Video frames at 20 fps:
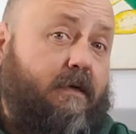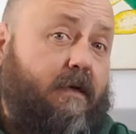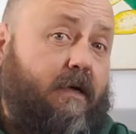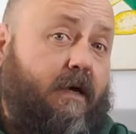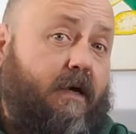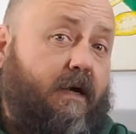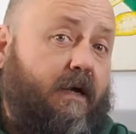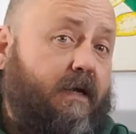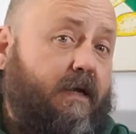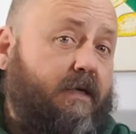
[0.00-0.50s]

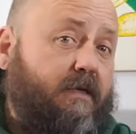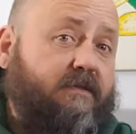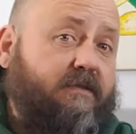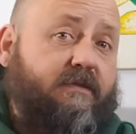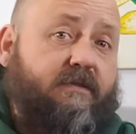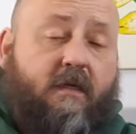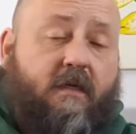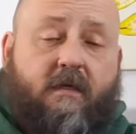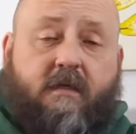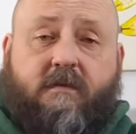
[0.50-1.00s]
I
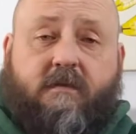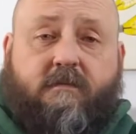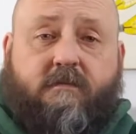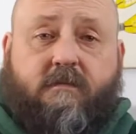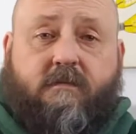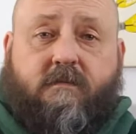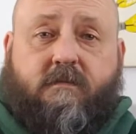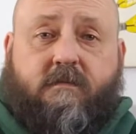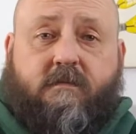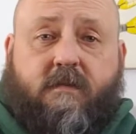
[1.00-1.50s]
started
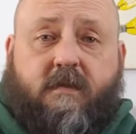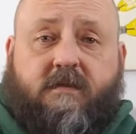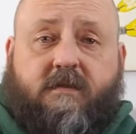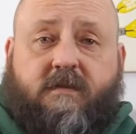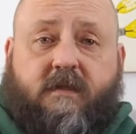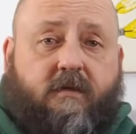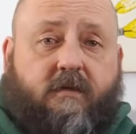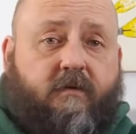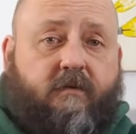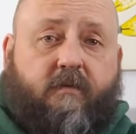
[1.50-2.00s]
as
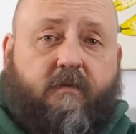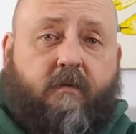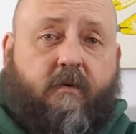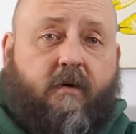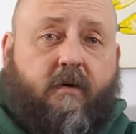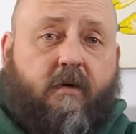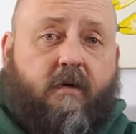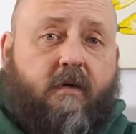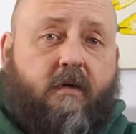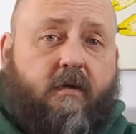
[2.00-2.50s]
a youth
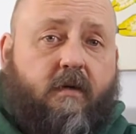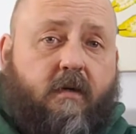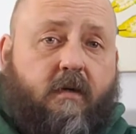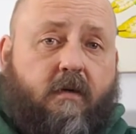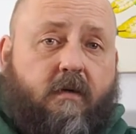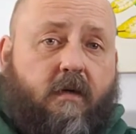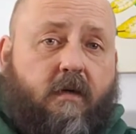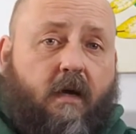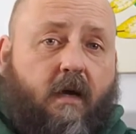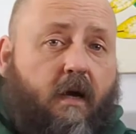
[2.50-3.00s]
worker
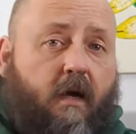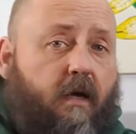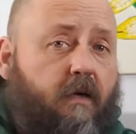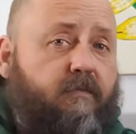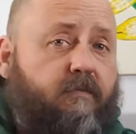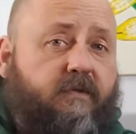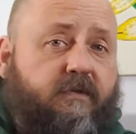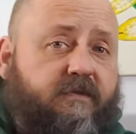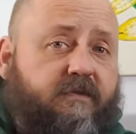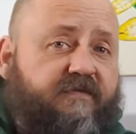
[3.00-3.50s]

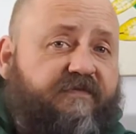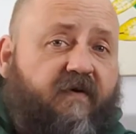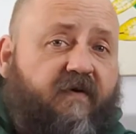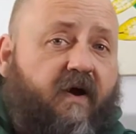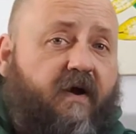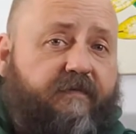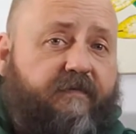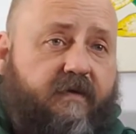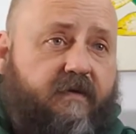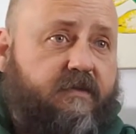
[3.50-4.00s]
almost
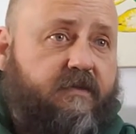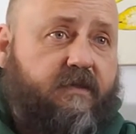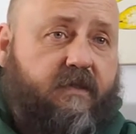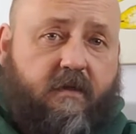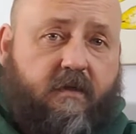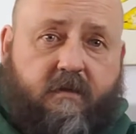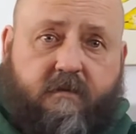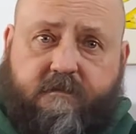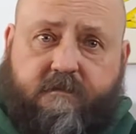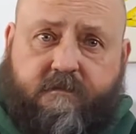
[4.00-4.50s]
5 years
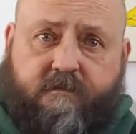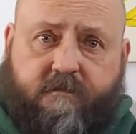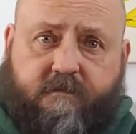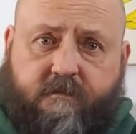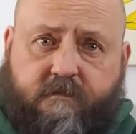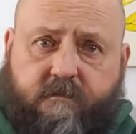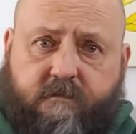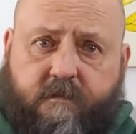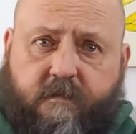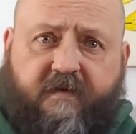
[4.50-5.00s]
ago.
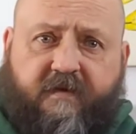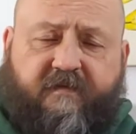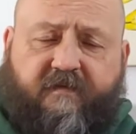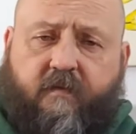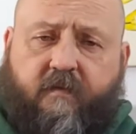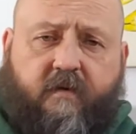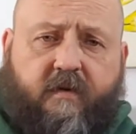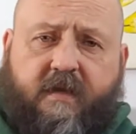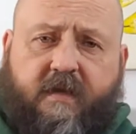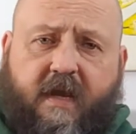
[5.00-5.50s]

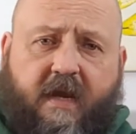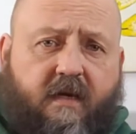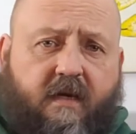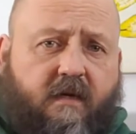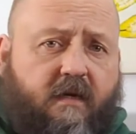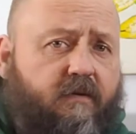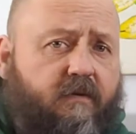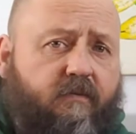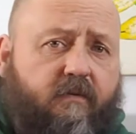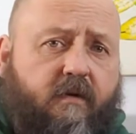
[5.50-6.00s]
Before that,
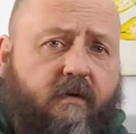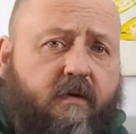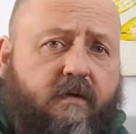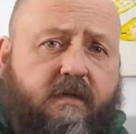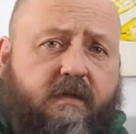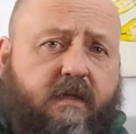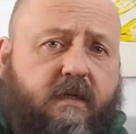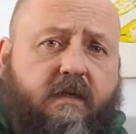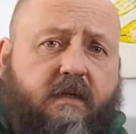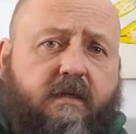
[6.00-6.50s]
I
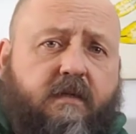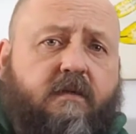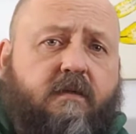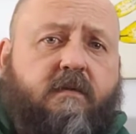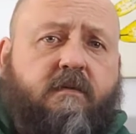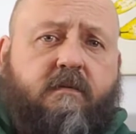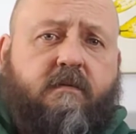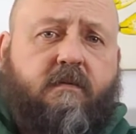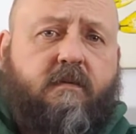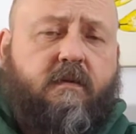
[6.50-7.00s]
worked in
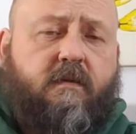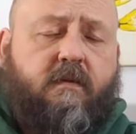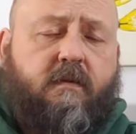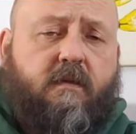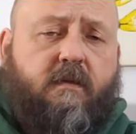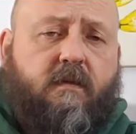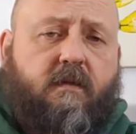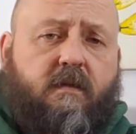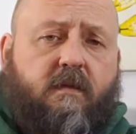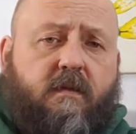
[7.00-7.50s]

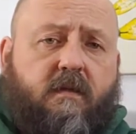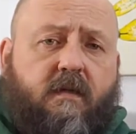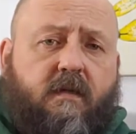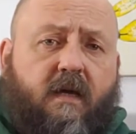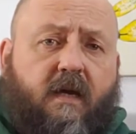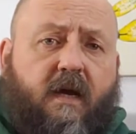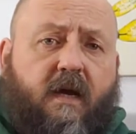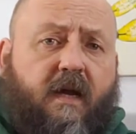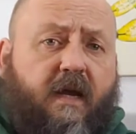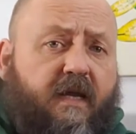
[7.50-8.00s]

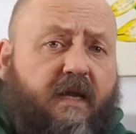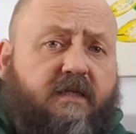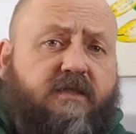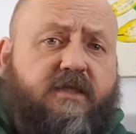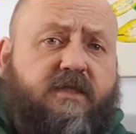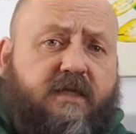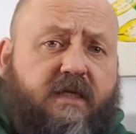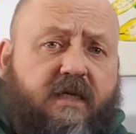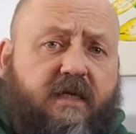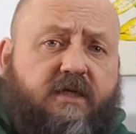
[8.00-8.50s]

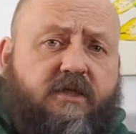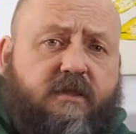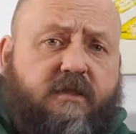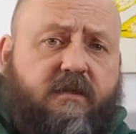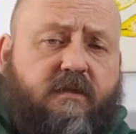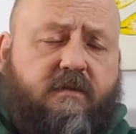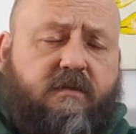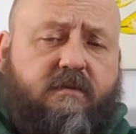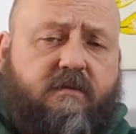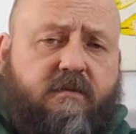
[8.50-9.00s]

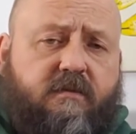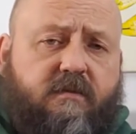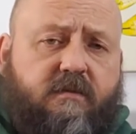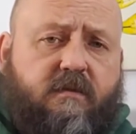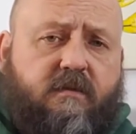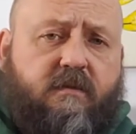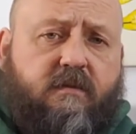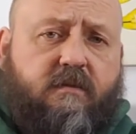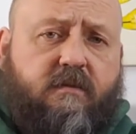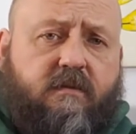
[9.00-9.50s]
education
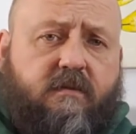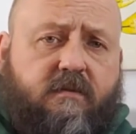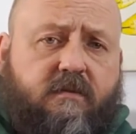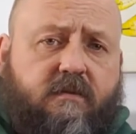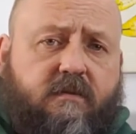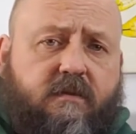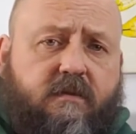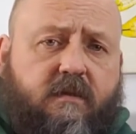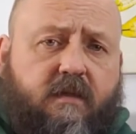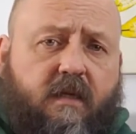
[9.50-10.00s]

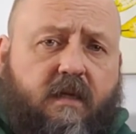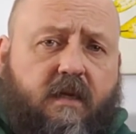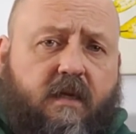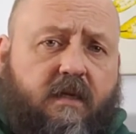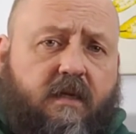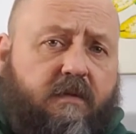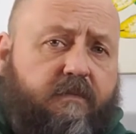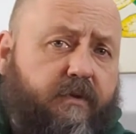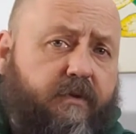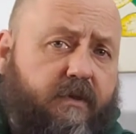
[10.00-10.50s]

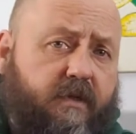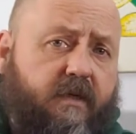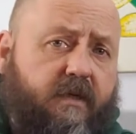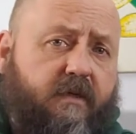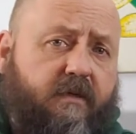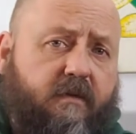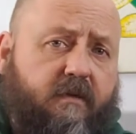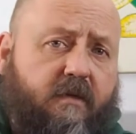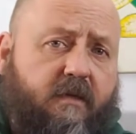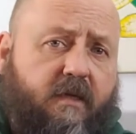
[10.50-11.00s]
and
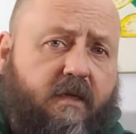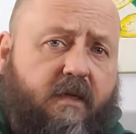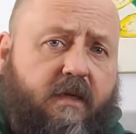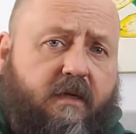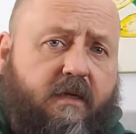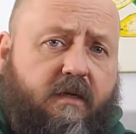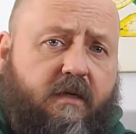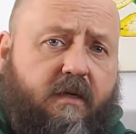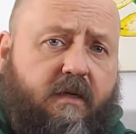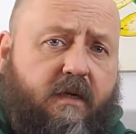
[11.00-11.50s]
particularly
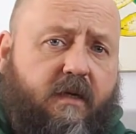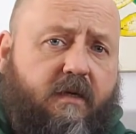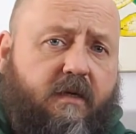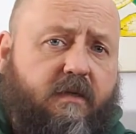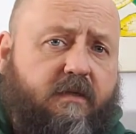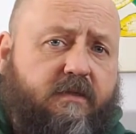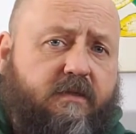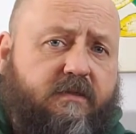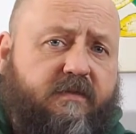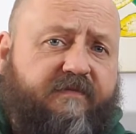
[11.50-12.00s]
in the
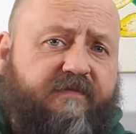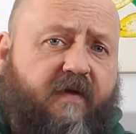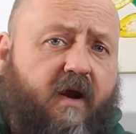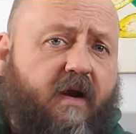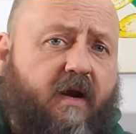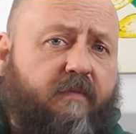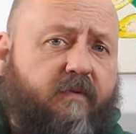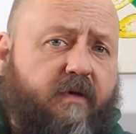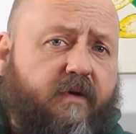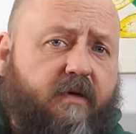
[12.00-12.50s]
areas of
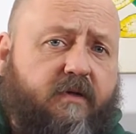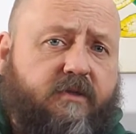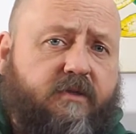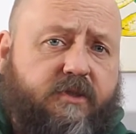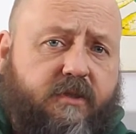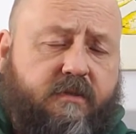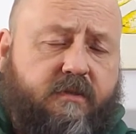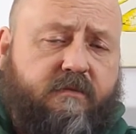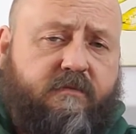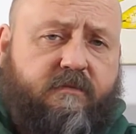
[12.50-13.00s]
harm
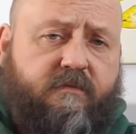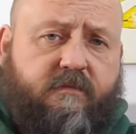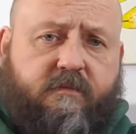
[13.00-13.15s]
reduction.